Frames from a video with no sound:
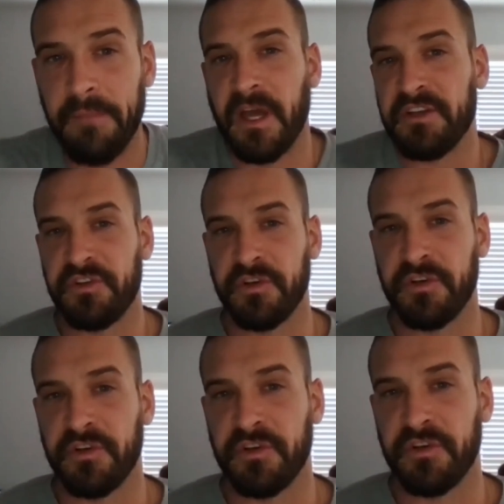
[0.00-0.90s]
not
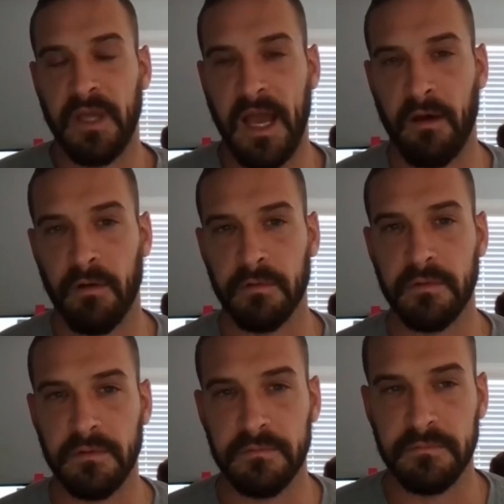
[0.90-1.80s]
sure
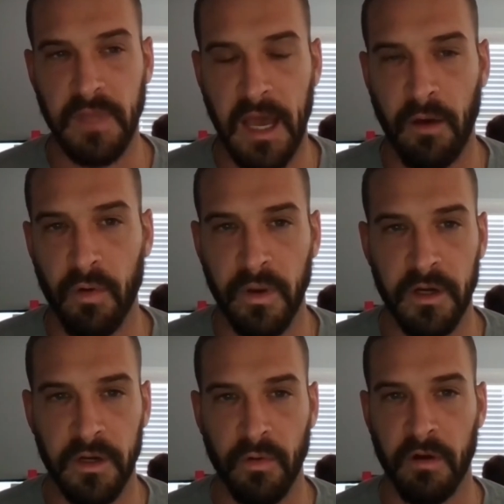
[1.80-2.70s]
how
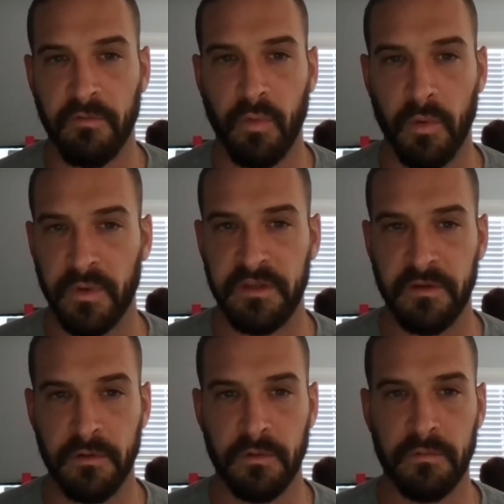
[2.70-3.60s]
aware you are of what we
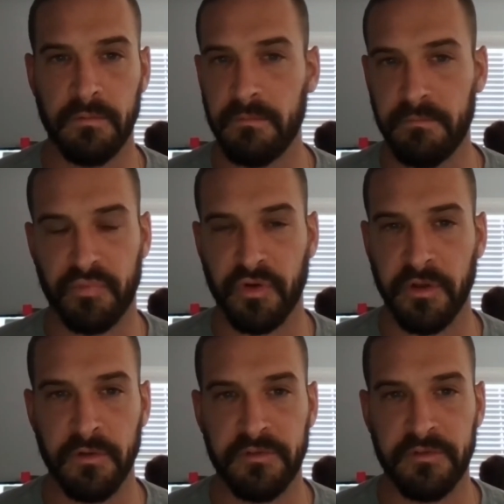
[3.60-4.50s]
do
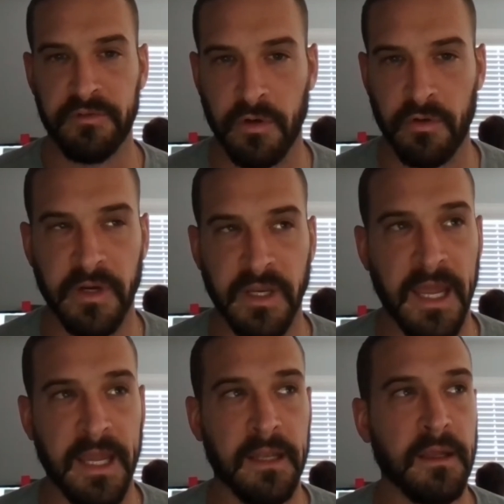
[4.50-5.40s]
produce or
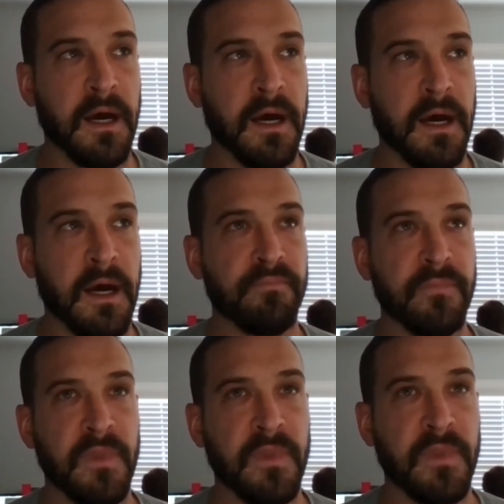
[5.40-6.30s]
create,
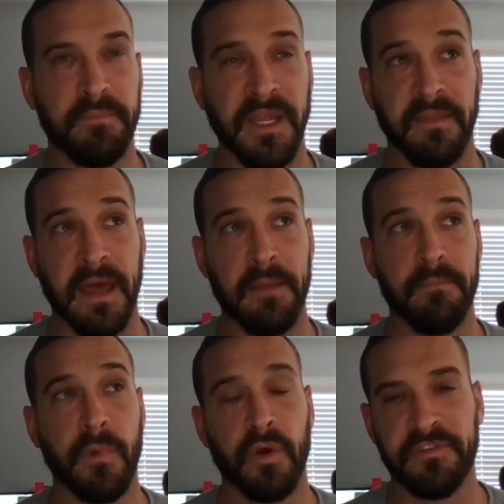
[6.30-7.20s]
being
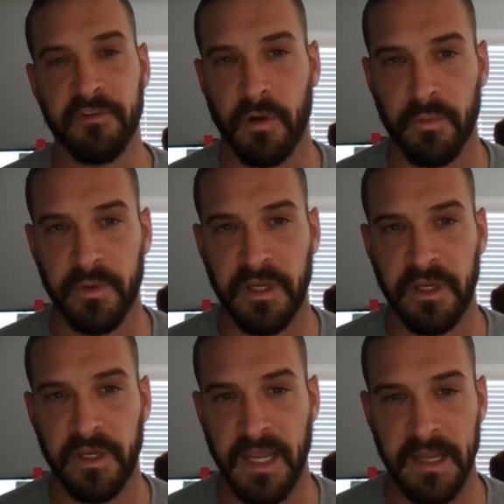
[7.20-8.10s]
that most of what we
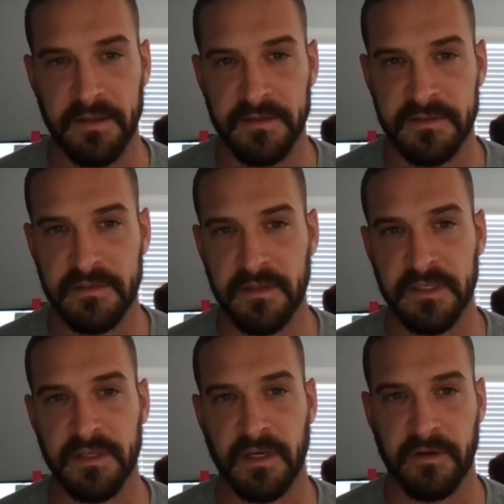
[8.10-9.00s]
create
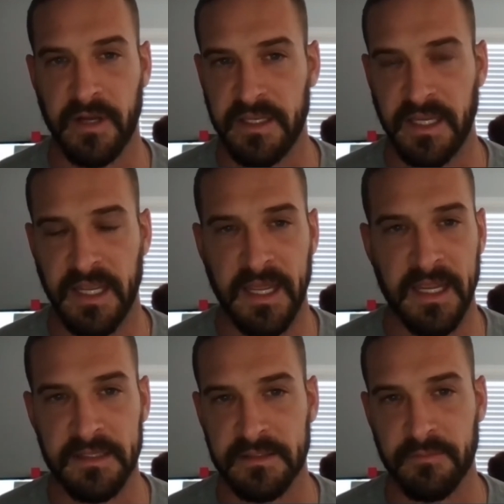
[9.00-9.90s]
is under
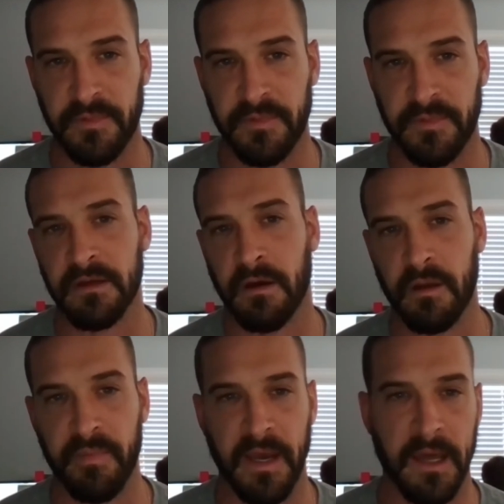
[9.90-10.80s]
NDAs, and we can't
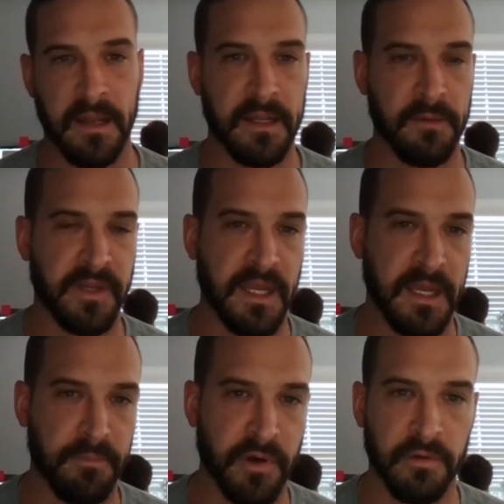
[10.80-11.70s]
talk about it, and we
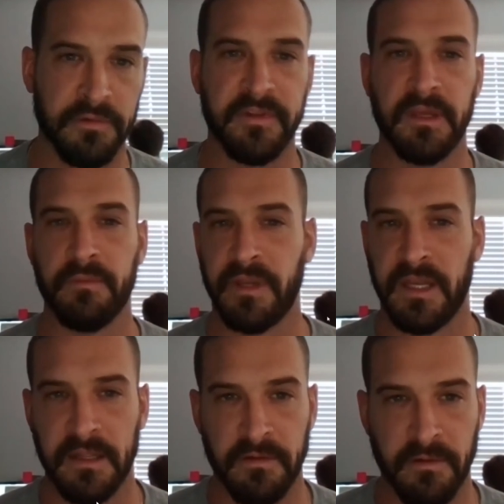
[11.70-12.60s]
can't post it, and we
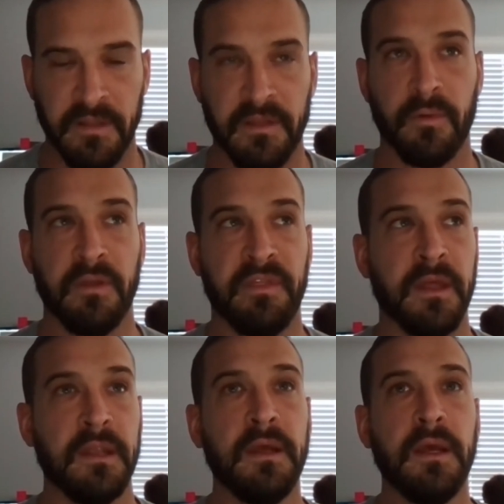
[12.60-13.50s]
can't do anything with it.